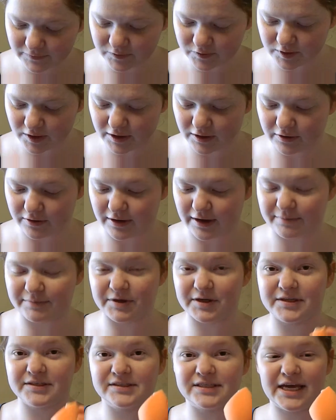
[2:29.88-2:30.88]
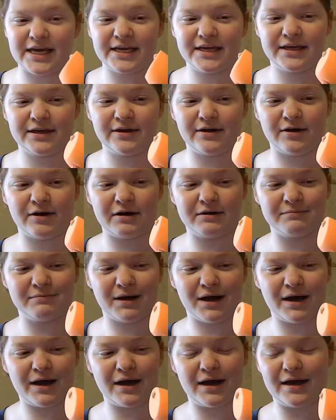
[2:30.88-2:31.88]
So I'm going to take it on
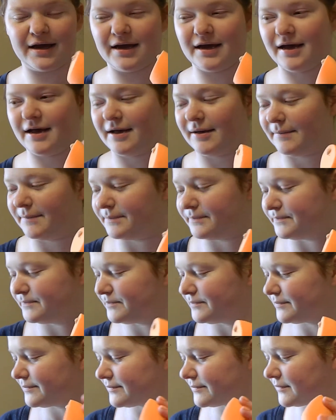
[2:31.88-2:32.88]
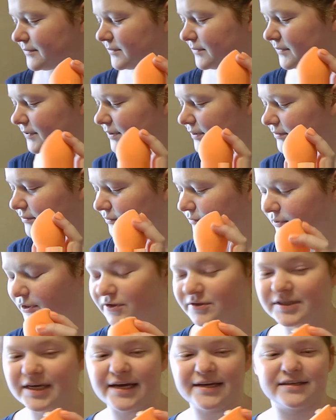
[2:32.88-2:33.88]
my Real
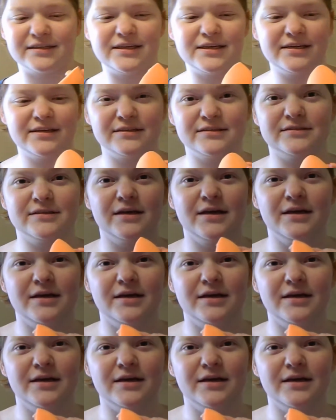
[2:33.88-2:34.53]
Techniques